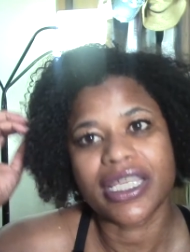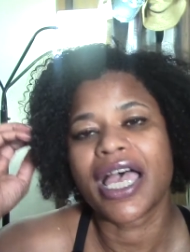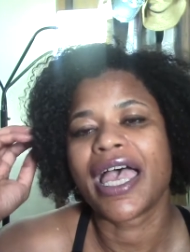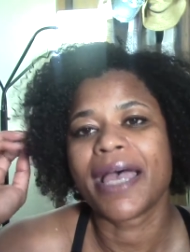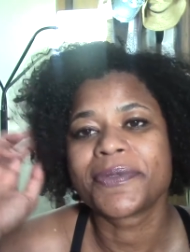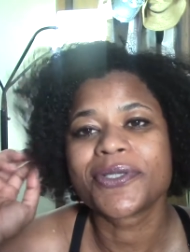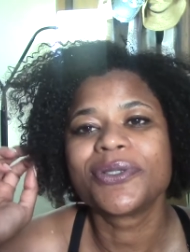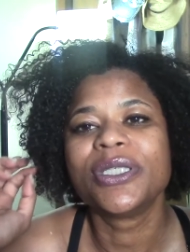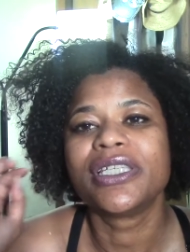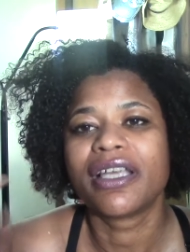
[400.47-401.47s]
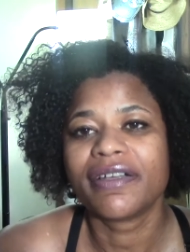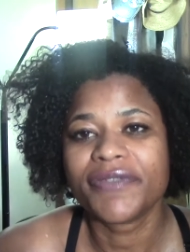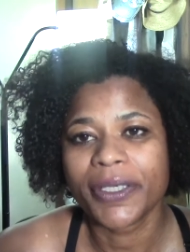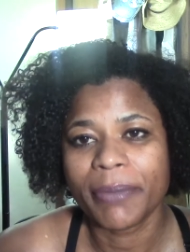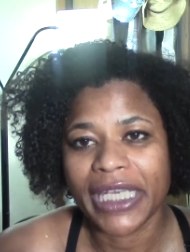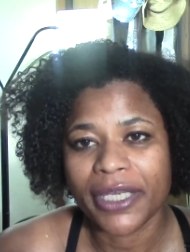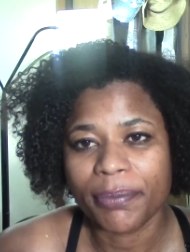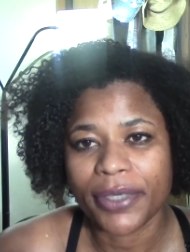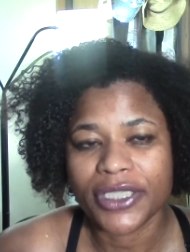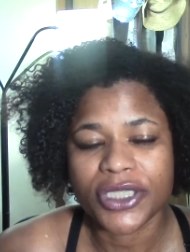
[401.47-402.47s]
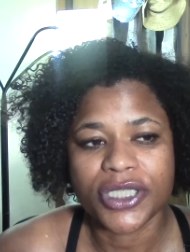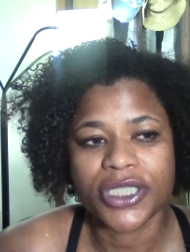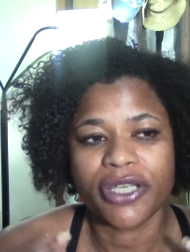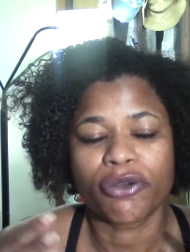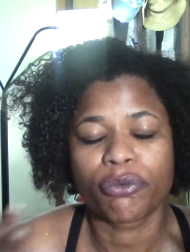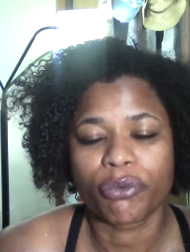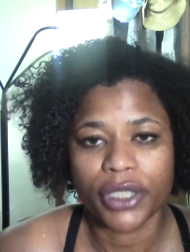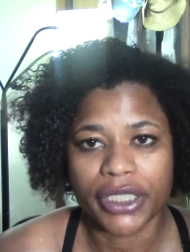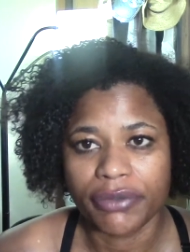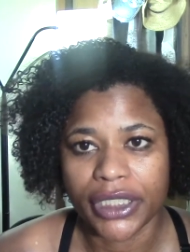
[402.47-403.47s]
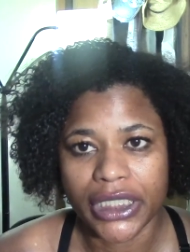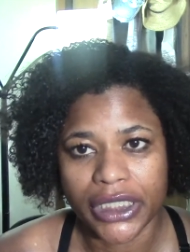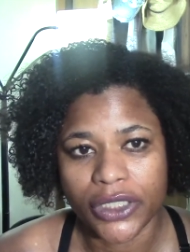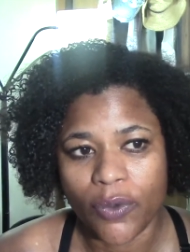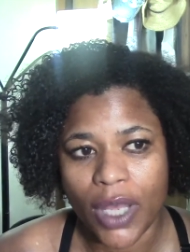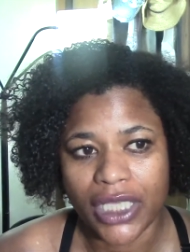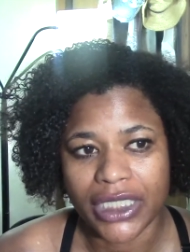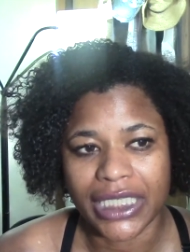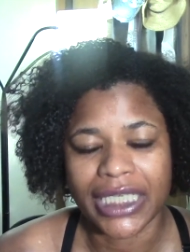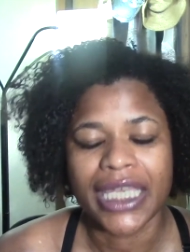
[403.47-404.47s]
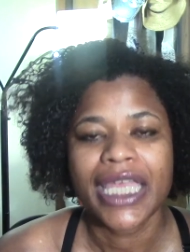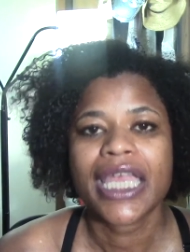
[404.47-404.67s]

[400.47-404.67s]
I absolutely love their makeup brushes. They're really, really good quality.